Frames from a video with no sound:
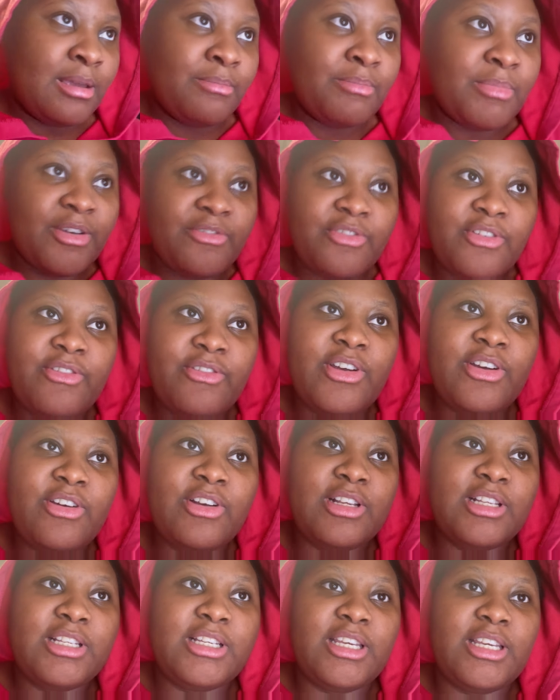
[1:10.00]
My favorite
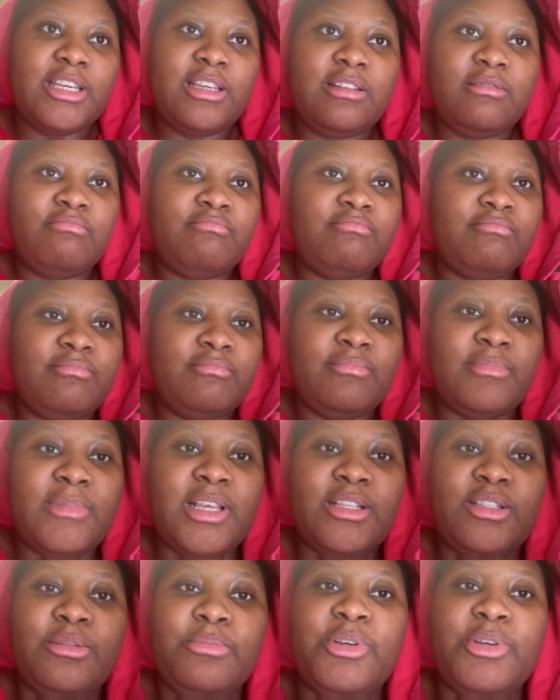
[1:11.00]
holiday
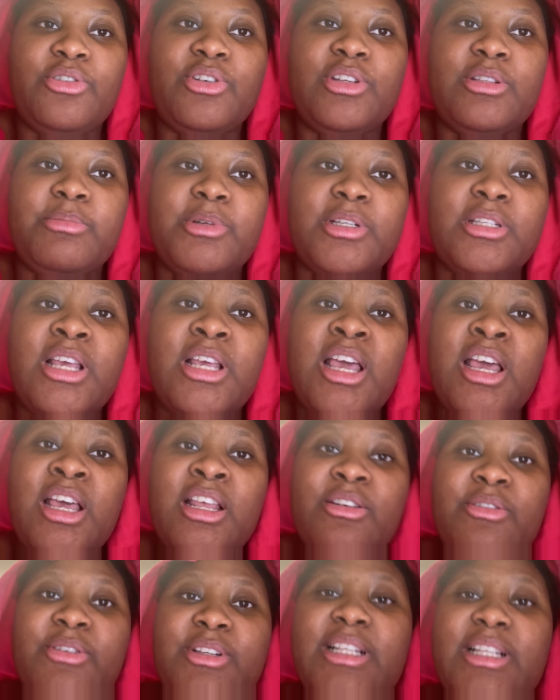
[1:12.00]
has to be Christmas.
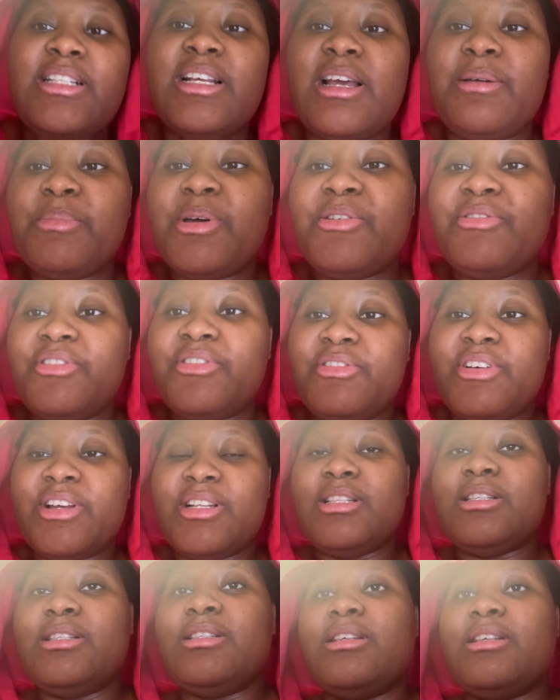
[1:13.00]
There was a time my
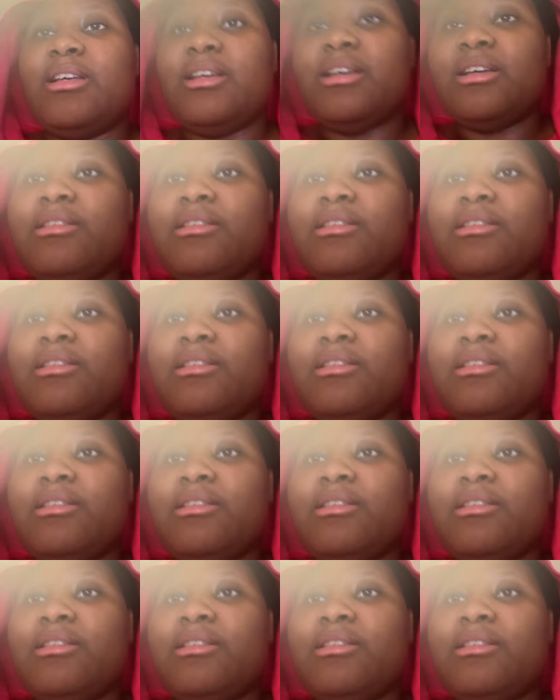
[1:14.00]
favorite season